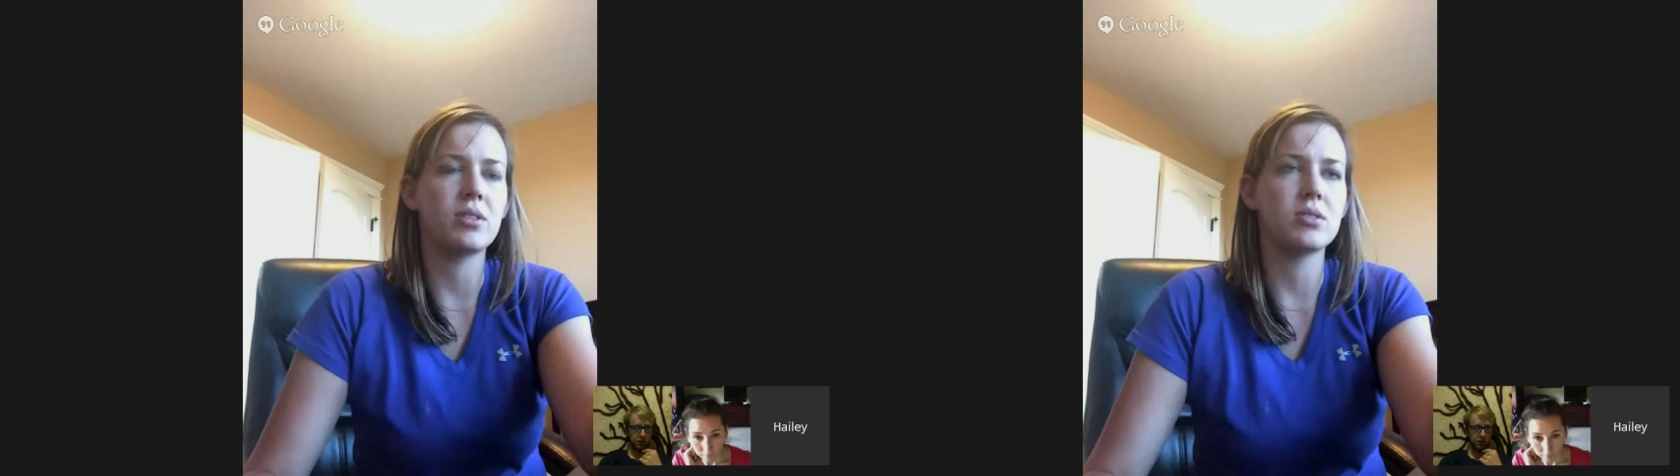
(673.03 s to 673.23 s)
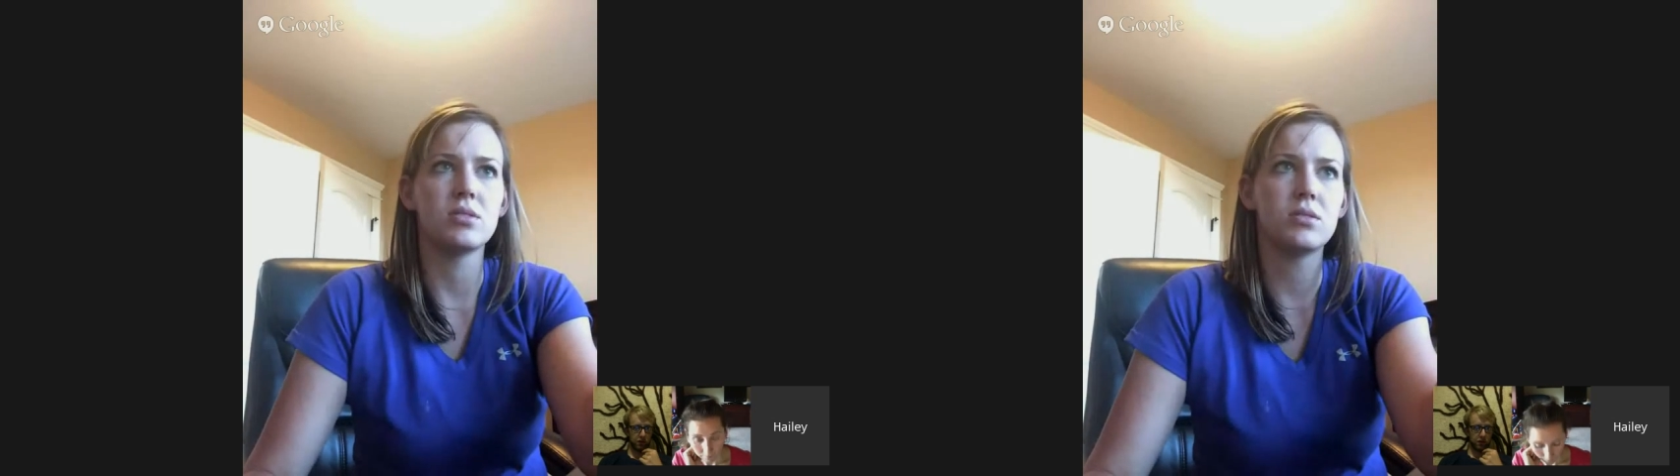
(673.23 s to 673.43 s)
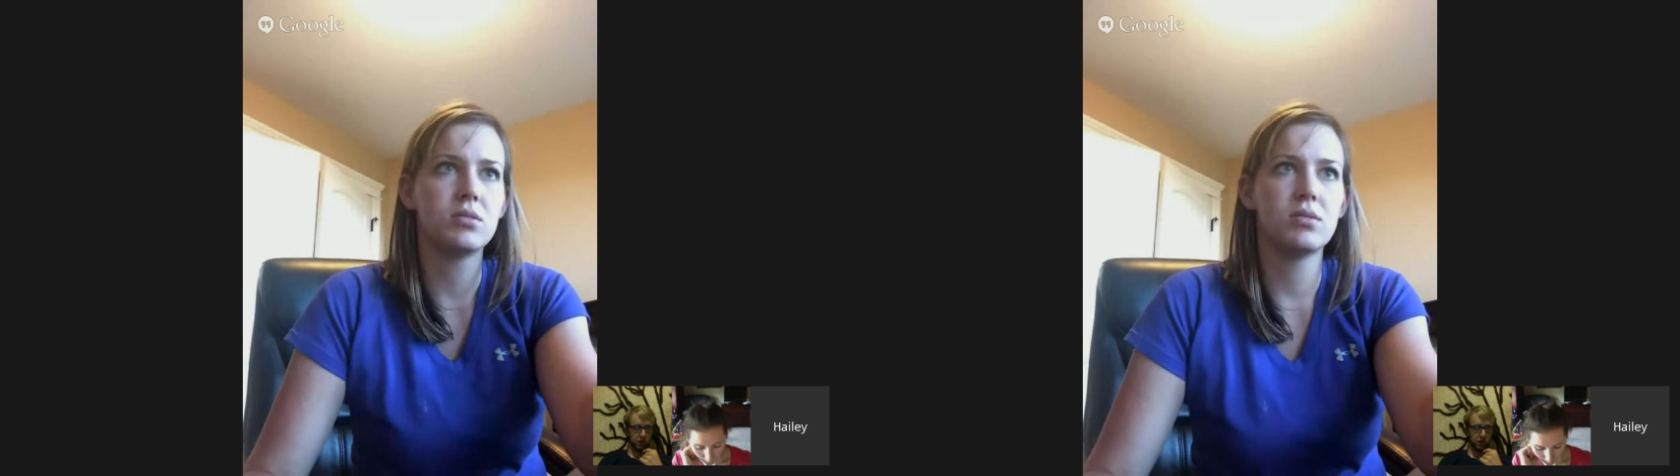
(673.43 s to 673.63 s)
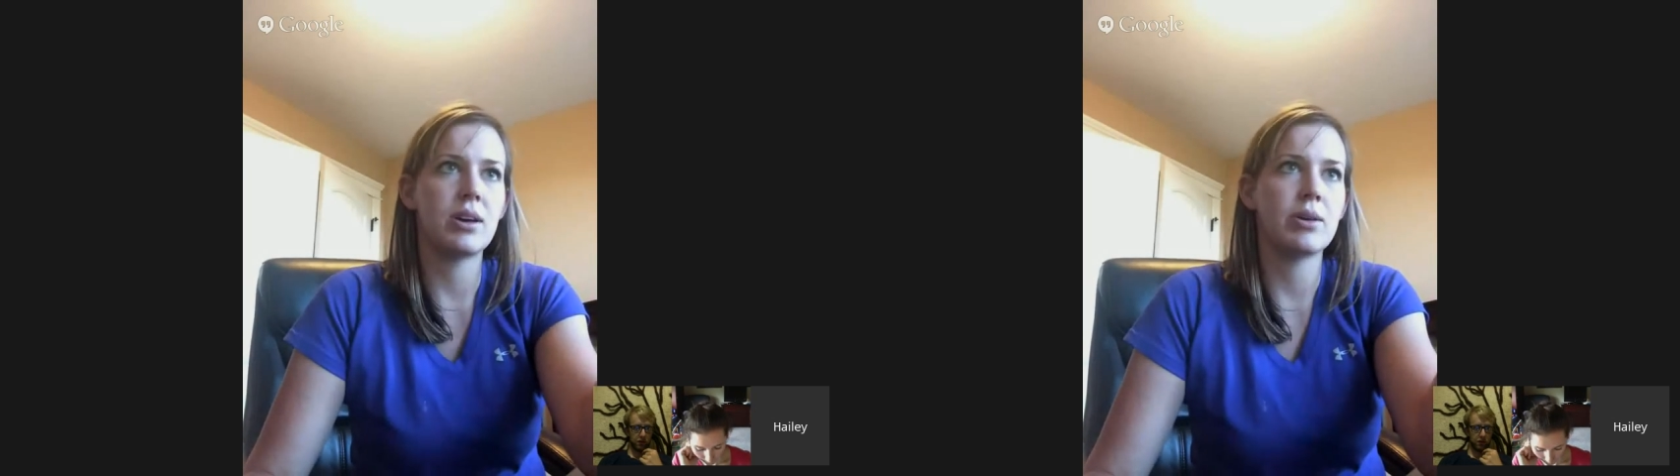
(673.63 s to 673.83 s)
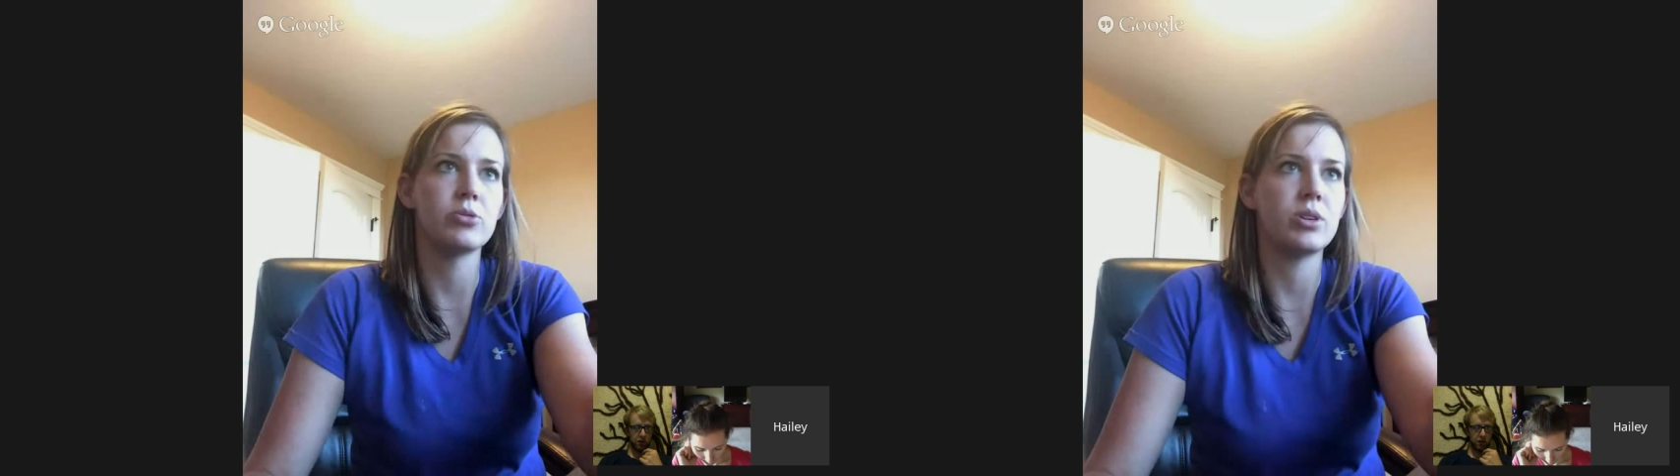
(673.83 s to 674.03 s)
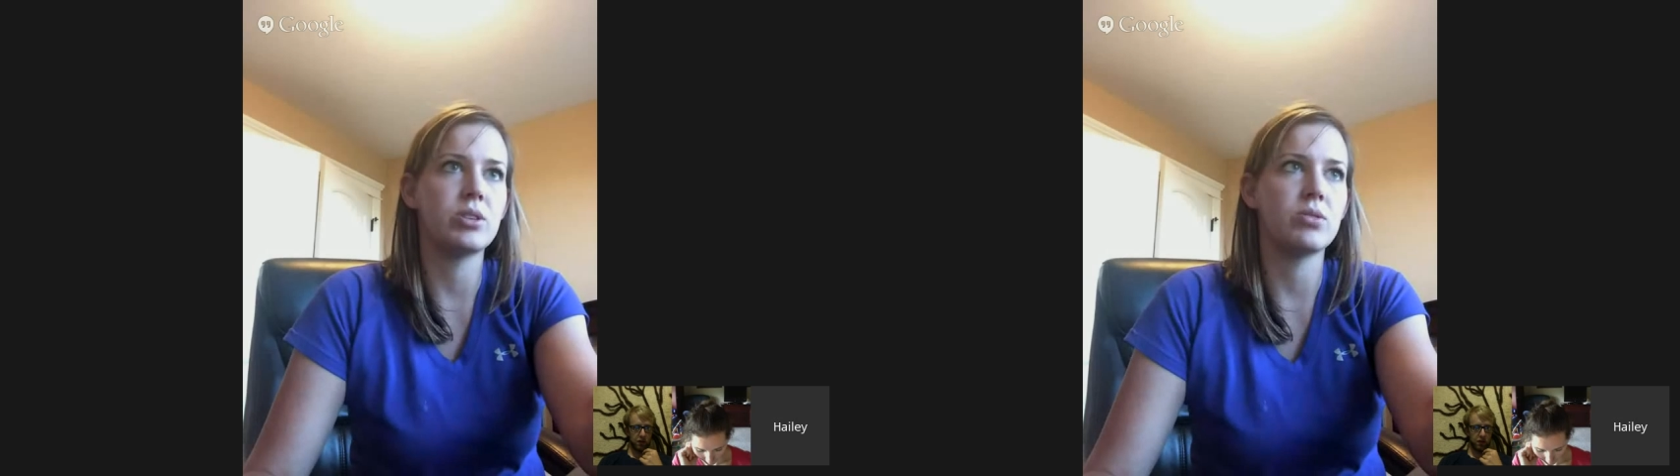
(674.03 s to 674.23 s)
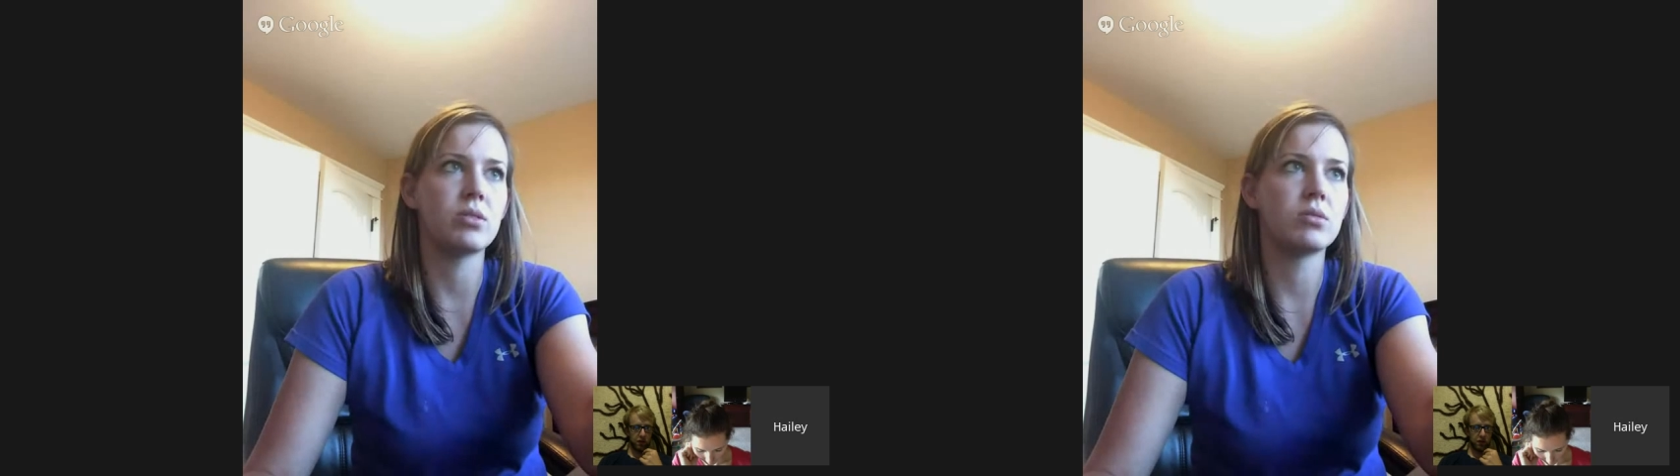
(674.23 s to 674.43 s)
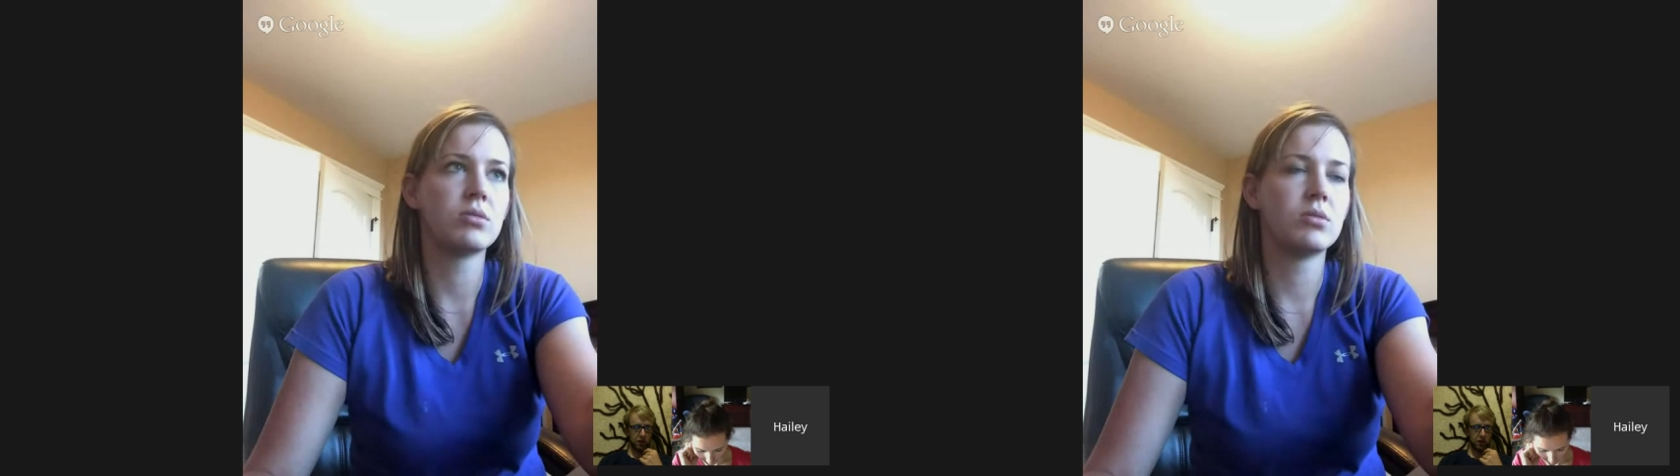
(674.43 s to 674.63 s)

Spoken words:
because I was reading it wrong.